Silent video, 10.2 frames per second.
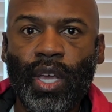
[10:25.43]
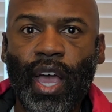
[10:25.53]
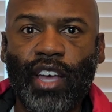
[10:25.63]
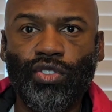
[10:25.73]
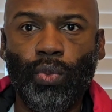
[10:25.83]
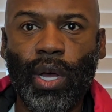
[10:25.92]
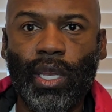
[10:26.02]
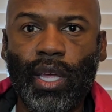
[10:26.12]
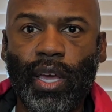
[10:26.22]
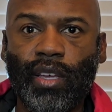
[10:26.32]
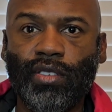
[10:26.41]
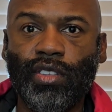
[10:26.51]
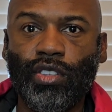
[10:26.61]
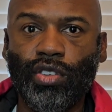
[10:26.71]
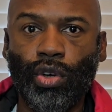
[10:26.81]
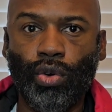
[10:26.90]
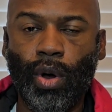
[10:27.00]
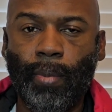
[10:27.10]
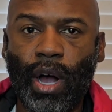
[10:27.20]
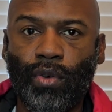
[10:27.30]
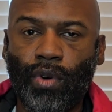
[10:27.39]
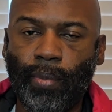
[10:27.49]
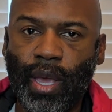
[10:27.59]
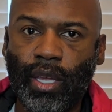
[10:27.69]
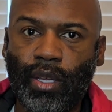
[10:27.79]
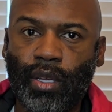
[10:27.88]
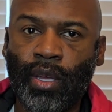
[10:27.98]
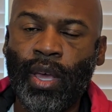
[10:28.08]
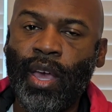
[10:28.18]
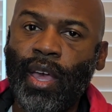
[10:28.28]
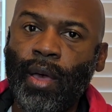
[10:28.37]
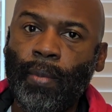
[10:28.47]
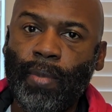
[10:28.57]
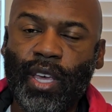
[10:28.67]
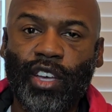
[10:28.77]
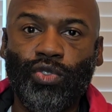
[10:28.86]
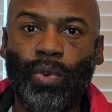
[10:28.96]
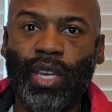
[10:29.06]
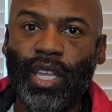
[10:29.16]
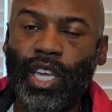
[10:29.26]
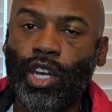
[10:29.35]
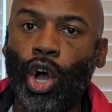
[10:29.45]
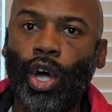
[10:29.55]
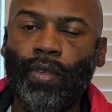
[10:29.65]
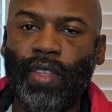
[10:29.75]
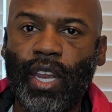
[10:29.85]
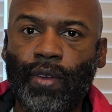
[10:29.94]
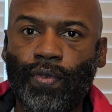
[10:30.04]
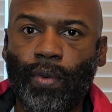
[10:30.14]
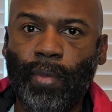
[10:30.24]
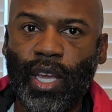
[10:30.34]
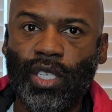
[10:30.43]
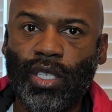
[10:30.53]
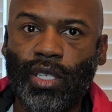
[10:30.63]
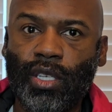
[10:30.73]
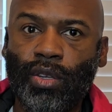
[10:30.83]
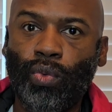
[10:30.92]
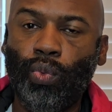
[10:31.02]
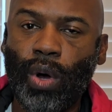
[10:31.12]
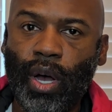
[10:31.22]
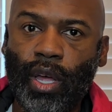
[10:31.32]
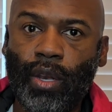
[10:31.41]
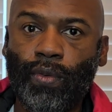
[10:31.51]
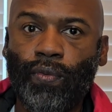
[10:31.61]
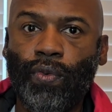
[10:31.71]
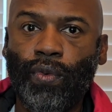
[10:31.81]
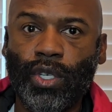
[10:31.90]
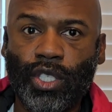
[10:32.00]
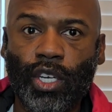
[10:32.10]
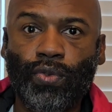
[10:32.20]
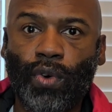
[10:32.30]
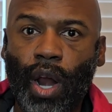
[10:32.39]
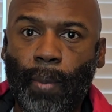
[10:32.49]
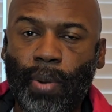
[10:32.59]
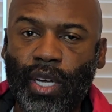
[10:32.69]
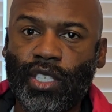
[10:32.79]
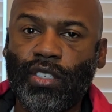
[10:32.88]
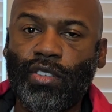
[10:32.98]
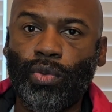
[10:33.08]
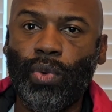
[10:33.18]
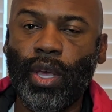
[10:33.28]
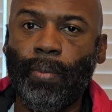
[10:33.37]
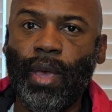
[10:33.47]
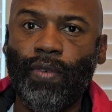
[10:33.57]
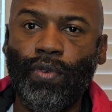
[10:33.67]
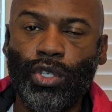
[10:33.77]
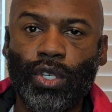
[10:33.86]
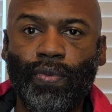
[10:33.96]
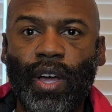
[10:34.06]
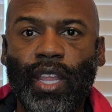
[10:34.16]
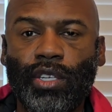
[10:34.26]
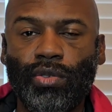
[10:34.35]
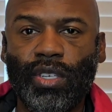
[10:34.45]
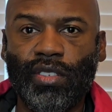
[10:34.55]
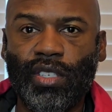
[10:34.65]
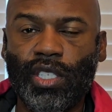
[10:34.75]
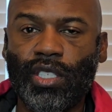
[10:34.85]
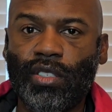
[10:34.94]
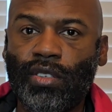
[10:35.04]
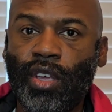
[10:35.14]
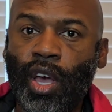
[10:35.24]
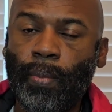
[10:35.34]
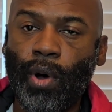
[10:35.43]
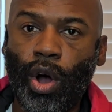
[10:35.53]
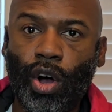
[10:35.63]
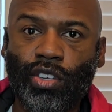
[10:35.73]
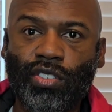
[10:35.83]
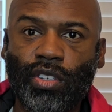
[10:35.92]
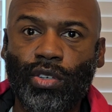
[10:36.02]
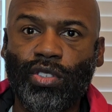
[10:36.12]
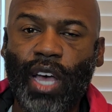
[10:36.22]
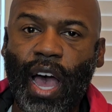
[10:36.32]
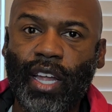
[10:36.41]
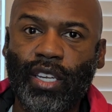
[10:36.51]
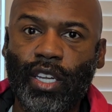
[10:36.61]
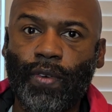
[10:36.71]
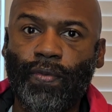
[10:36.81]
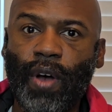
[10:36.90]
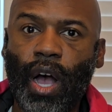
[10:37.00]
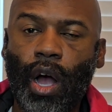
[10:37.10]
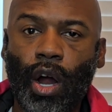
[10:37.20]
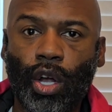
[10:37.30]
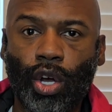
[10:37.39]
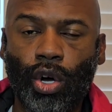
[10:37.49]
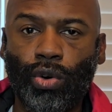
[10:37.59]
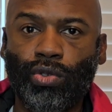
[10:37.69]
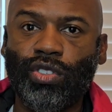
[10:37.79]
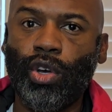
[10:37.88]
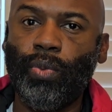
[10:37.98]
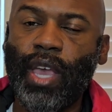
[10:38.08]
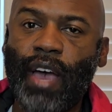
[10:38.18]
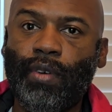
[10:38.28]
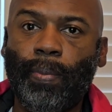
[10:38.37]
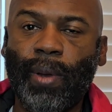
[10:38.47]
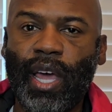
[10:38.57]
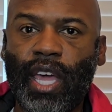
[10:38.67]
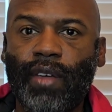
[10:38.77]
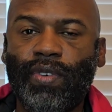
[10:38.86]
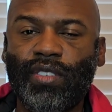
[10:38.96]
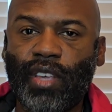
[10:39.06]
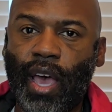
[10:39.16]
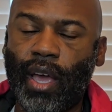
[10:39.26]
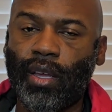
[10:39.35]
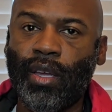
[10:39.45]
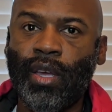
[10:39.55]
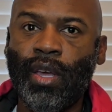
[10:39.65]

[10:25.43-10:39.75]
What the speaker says: as well as the total amount remaining, because we need all of that information, one, just for our budget so we can make future financial decisions, but also to identify our goals so we have a plan of attack.